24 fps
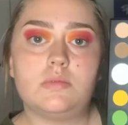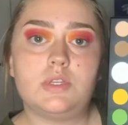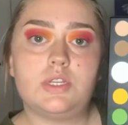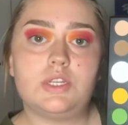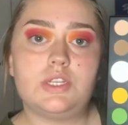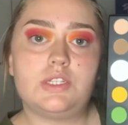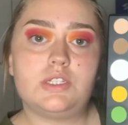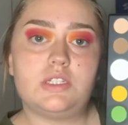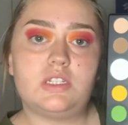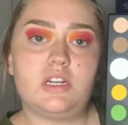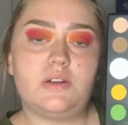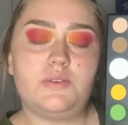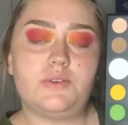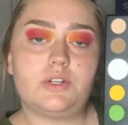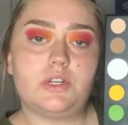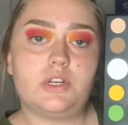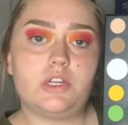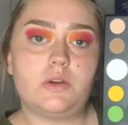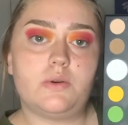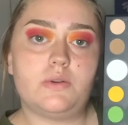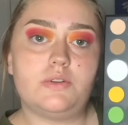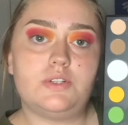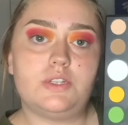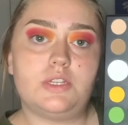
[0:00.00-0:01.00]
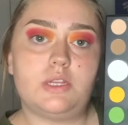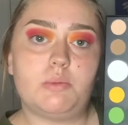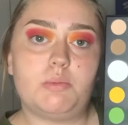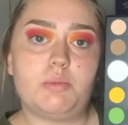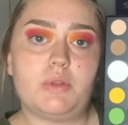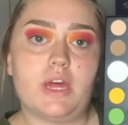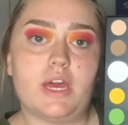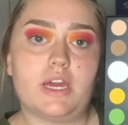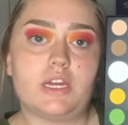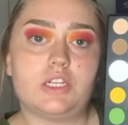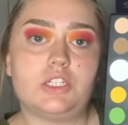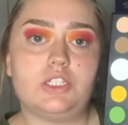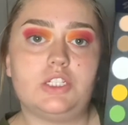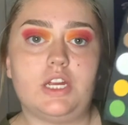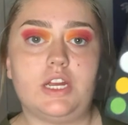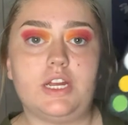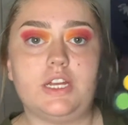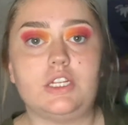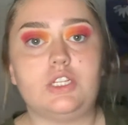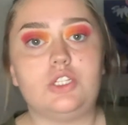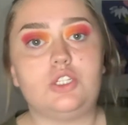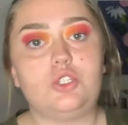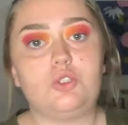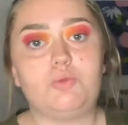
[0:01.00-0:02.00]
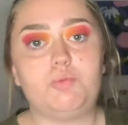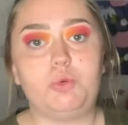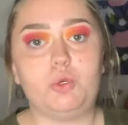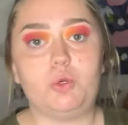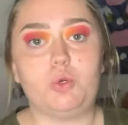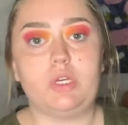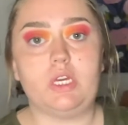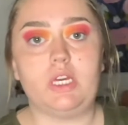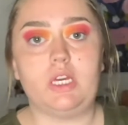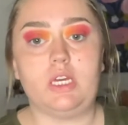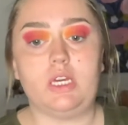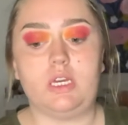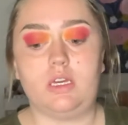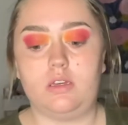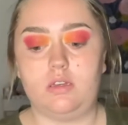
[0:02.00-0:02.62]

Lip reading: So now we're going to go into the black shade, Spooky.